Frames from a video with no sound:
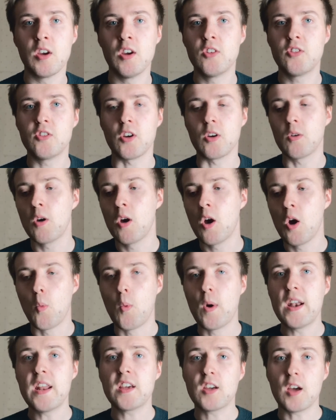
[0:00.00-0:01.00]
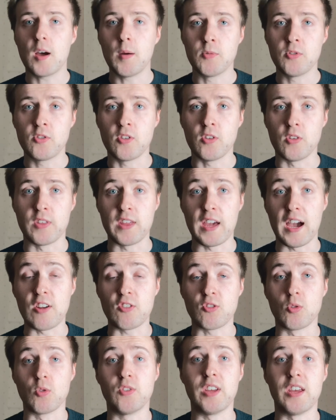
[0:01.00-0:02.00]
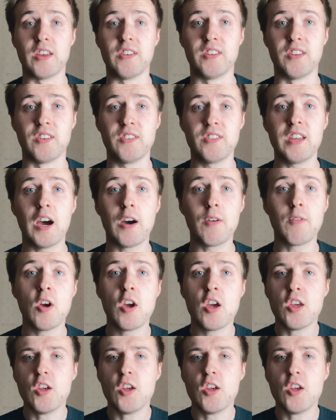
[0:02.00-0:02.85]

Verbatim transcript: So when it comes to the actual test itself,